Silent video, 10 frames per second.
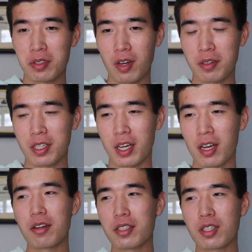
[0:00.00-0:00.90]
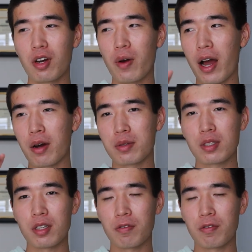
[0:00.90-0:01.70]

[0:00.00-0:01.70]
So I was like, I'll just go out to the